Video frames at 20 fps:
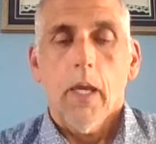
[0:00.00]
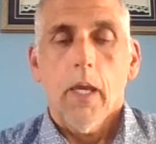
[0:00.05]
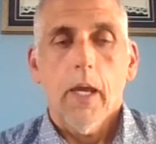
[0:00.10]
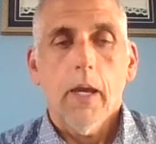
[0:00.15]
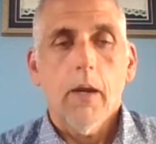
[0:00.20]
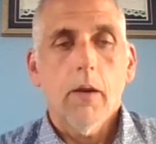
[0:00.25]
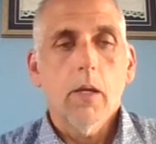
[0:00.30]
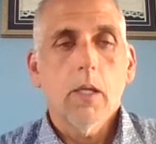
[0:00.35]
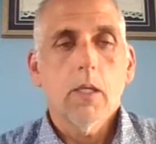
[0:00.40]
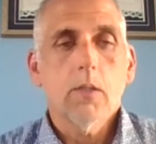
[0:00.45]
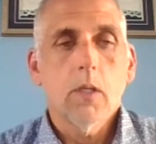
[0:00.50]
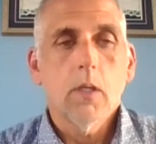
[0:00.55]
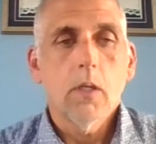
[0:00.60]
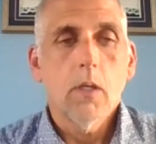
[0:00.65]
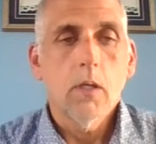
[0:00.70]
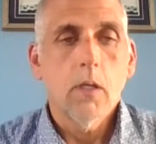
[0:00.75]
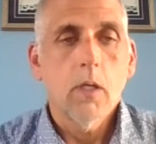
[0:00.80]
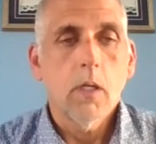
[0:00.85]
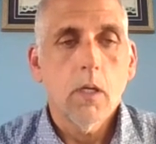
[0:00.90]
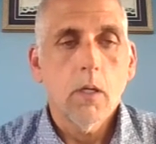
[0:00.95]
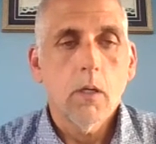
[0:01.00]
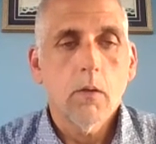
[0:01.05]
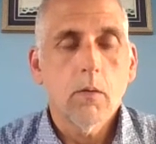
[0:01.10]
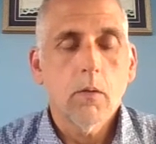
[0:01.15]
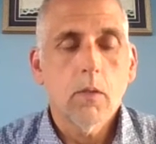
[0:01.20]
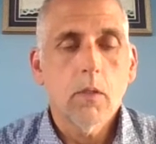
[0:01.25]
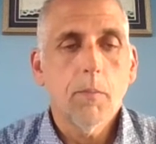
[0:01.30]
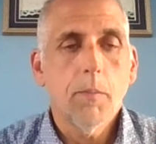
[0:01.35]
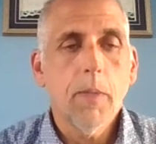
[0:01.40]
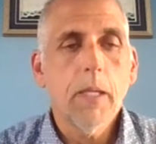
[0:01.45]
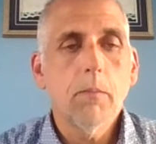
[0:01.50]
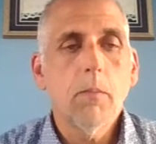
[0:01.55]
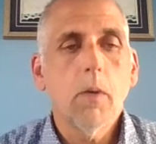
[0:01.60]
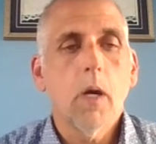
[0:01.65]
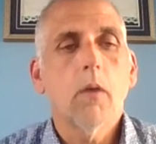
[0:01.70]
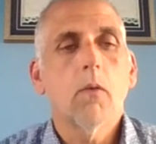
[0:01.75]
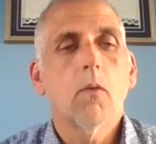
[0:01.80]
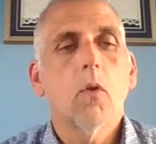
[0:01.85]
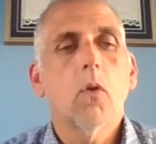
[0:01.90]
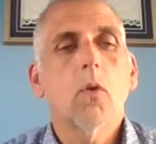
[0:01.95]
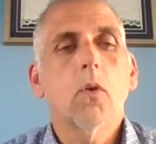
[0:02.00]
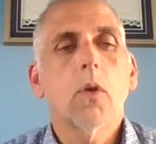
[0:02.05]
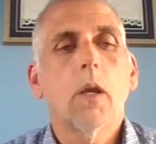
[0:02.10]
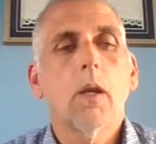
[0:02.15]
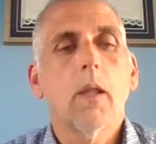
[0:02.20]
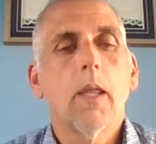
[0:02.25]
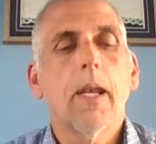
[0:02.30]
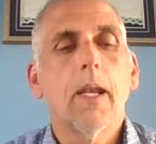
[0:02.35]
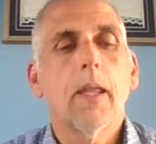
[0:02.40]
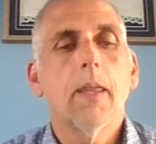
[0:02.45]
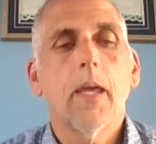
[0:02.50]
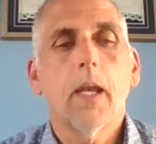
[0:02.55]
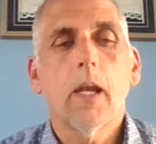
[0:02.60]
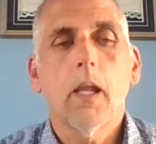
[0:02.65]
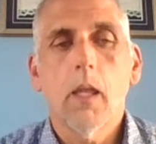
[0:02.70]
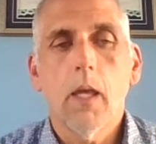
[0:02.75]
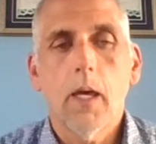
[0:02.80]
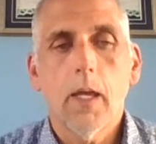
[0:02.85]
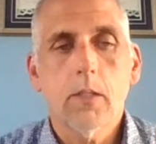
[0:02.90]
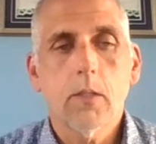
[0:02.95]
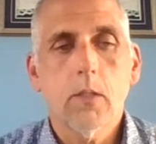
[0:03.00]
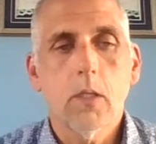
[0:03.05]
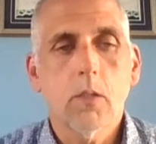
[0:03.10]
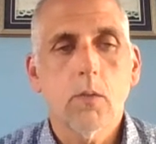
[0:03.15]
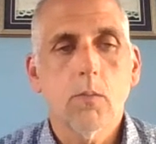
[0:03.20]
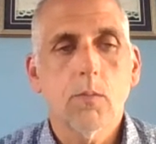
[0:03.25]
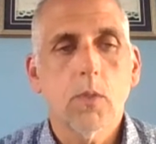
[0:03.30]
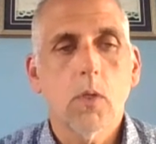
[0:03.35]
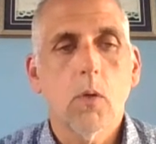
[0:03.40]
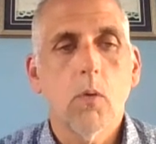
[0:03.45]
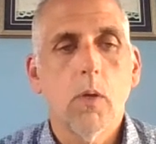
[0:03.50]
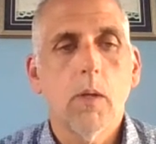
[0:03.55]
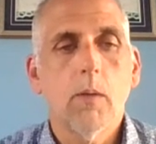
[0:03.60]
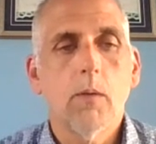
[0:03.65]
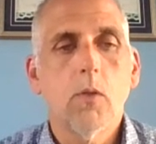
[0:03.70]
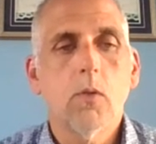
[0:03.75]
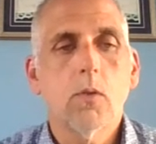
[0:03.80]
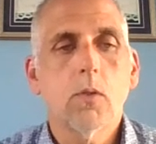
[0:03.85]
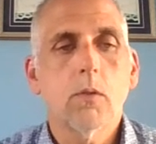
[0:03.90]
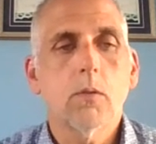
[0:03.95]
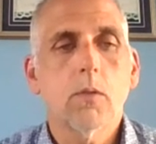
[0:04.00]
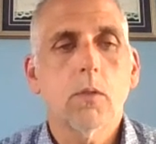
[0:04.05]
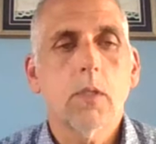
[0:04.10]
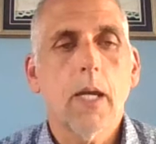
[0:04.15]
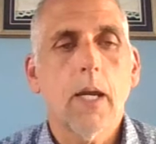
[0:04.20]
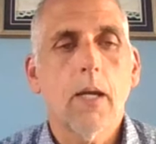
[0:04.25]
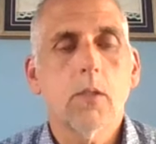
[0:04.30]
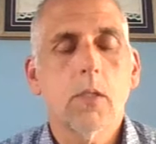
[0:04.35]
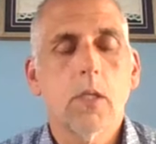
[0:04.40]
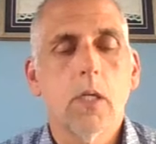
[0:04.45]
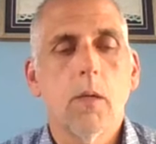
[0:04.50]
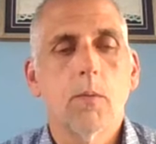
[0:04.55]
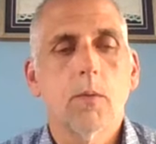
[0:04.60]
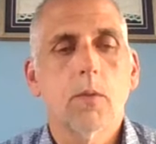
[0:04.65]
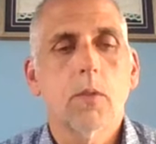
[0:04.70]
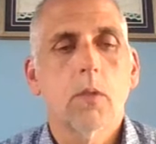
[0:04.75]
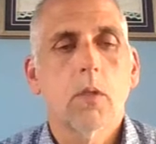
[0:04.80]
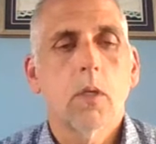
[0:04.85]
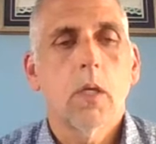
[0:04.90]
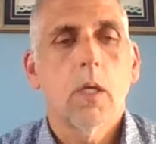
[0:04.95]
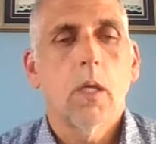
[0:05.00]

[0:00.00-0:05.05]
areas in the Piedmont or North Carolina that a lot of systems go in using tire chips.